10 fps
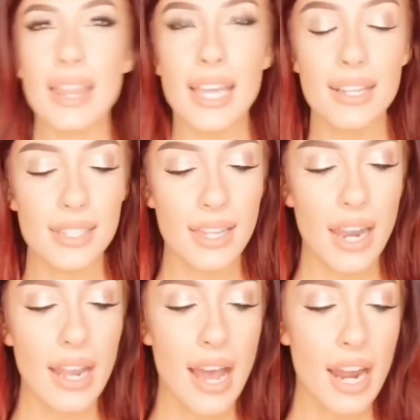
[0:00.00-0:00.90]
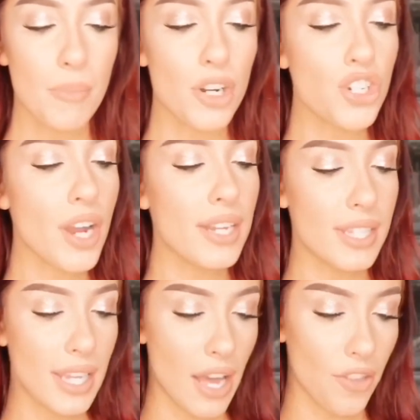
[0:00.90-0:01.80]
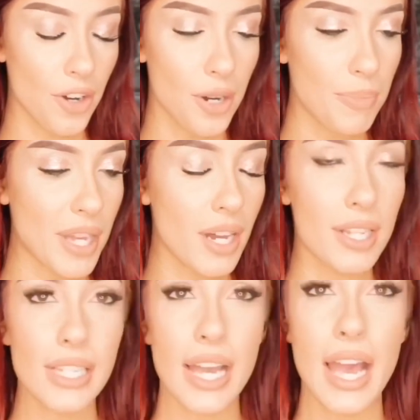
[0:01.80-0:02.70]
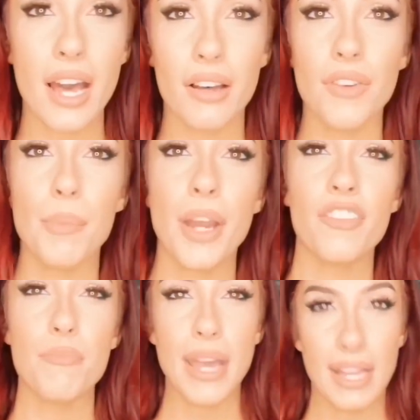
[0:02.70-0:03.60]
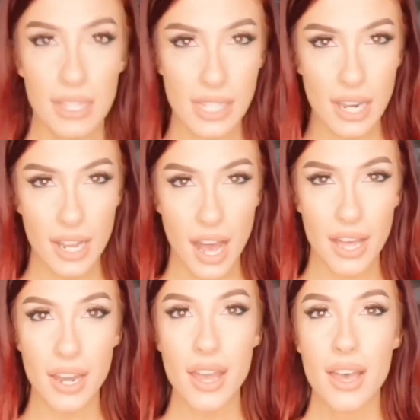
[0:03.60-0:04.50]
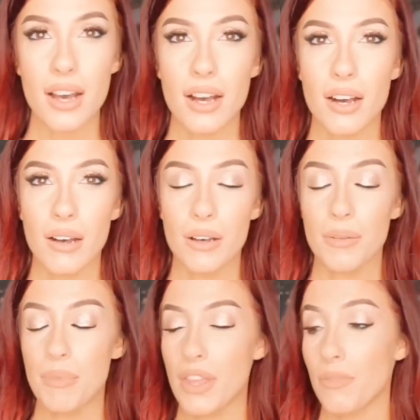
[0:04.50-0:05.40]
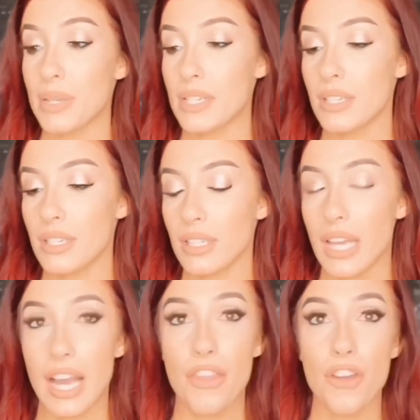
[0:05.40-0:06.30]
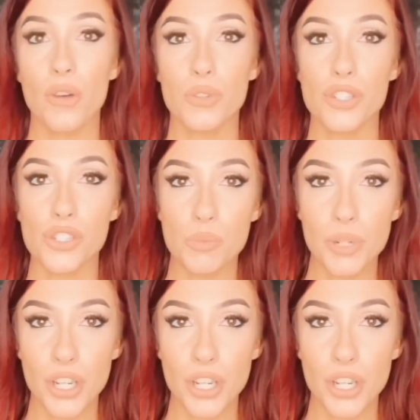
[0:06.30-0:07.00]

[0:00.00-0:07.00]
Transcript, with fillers: things that I got, I'm gonna try them together because I have a pair of pants that I got that I've been, like, I thought were super